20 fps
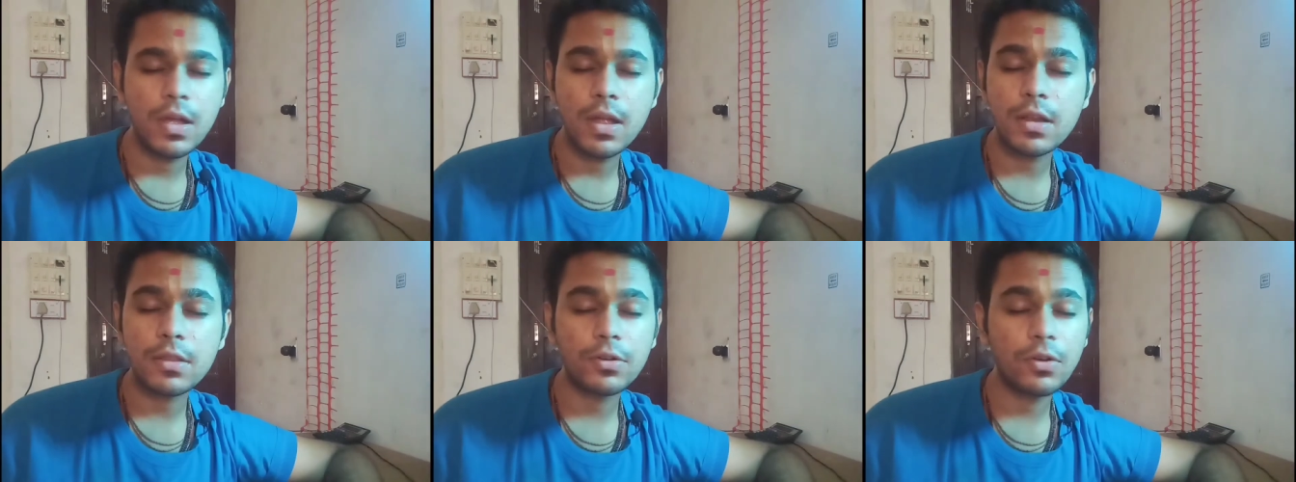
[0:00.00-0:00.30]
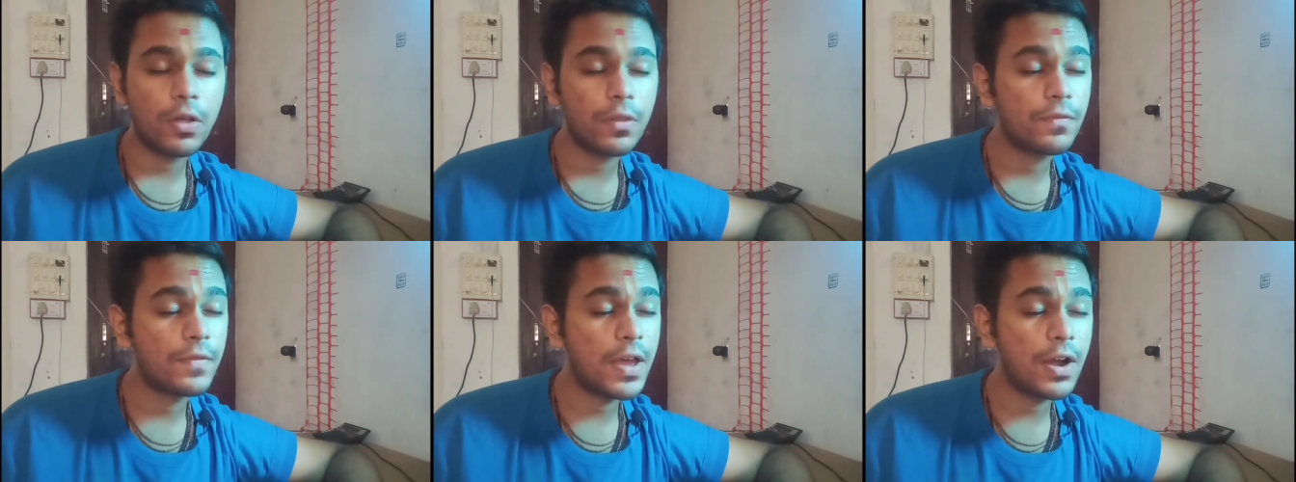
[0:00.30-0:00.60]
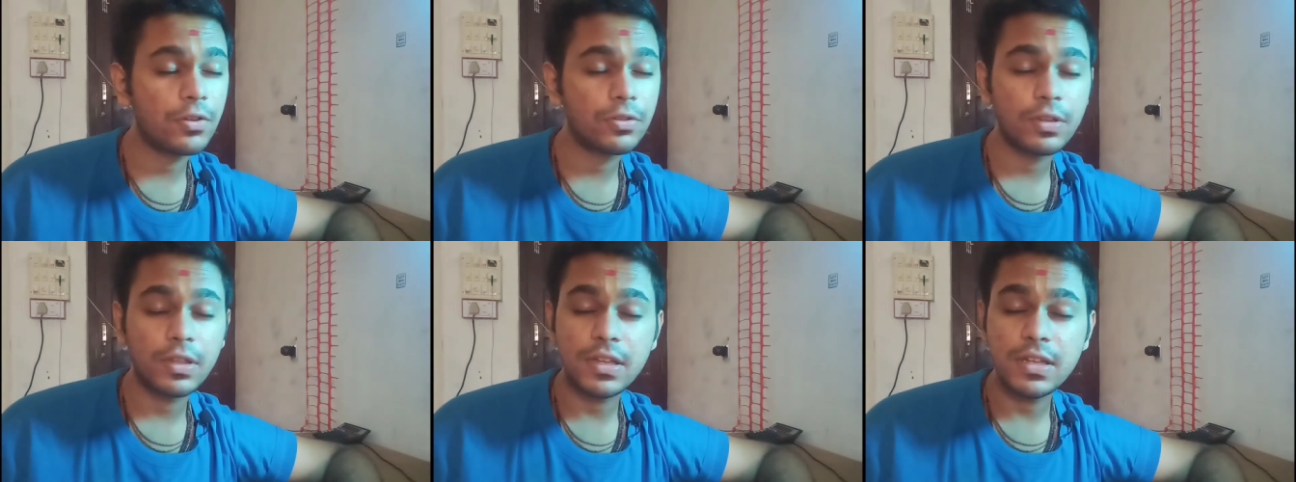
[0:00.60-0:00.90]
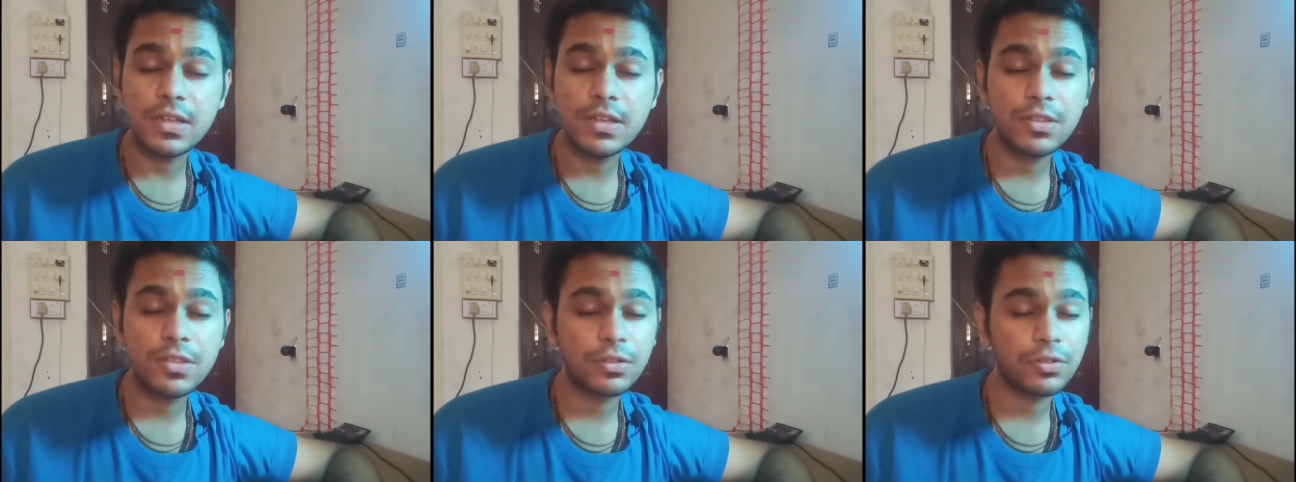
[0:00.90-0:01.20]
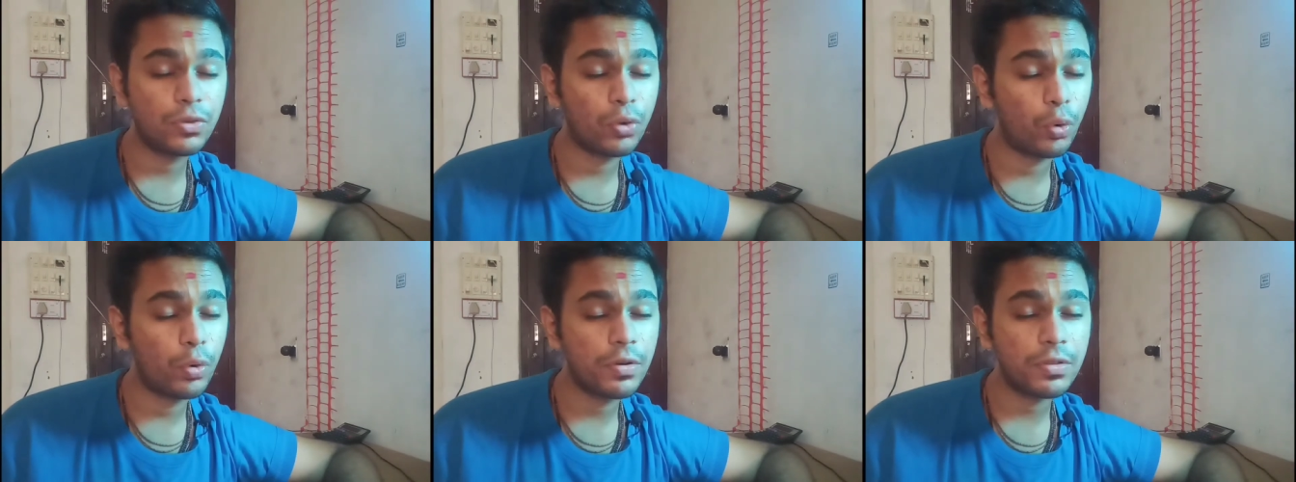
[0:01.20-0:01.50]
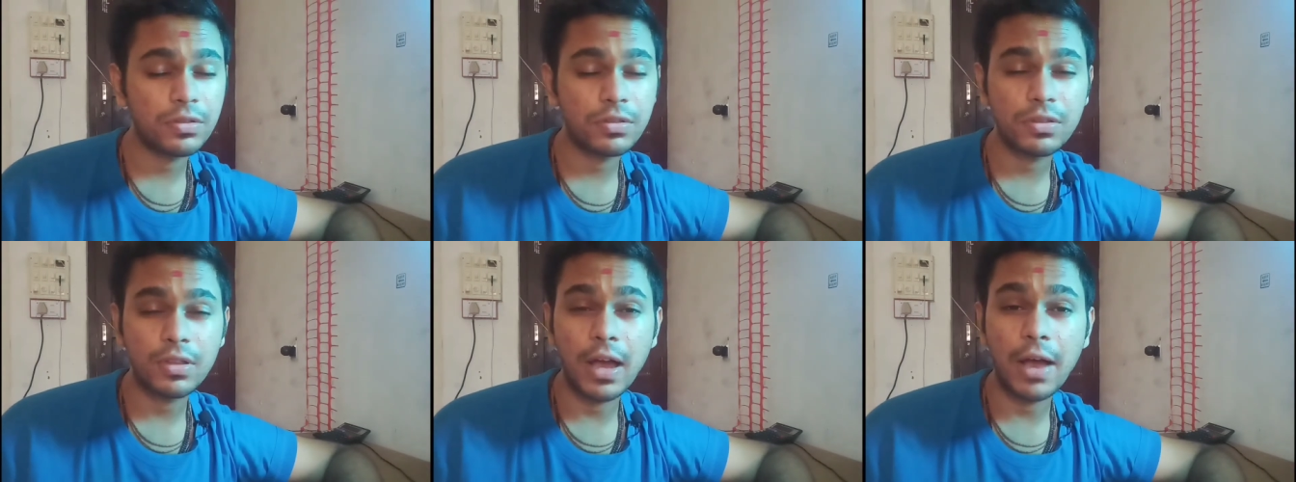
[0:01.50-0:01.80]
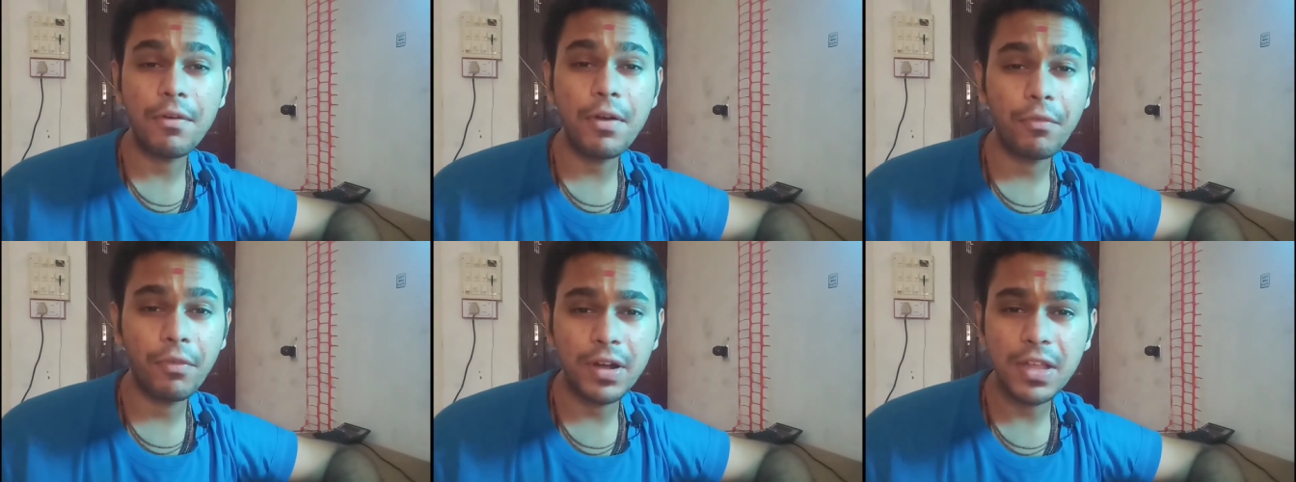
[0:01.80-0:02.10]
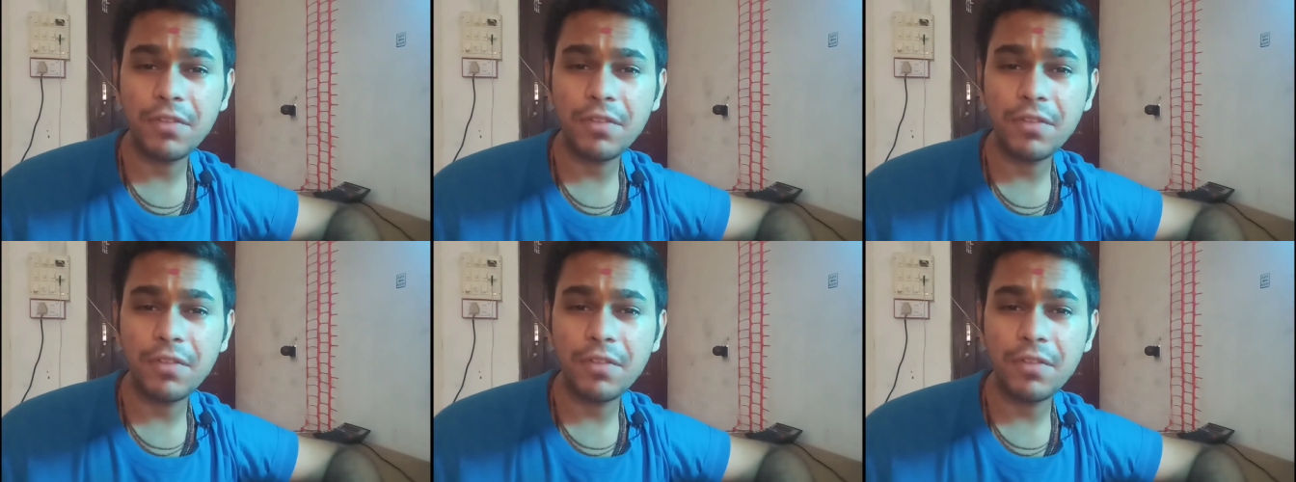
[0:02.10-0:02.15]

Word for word: It's not there in the e-stores. However,